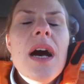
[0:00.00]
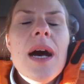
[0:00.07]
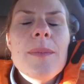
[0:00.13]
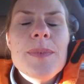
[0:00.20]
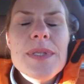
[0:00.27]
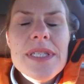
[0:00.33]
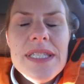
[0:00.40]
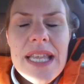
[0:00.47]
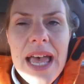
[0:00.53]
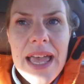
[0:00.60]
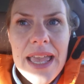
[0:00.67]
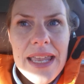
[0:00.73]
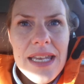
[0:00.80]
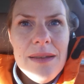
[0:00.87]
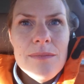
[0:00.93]

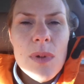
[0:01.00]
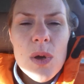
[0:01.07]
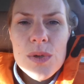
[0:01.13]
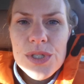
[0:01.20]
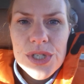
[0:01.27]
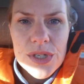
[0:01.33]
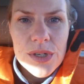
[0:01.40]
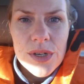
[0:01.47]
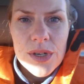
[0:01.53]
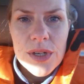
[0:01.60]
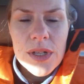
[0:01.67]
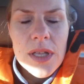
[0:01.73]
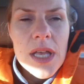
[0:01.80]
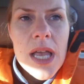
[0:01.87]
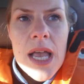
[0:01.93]
upset and
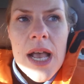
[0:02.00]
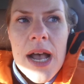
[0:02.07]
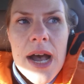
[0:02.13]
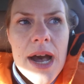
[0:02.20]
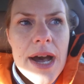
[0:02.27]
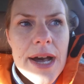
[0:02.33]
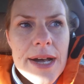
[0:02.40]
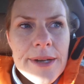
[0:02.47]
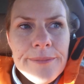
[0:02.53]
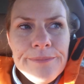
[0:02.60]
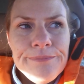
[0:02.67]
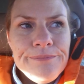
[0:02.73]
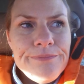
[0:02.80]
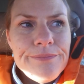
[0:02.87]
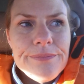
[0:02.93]
emotional,
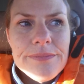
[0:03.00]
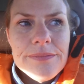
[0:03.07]
um,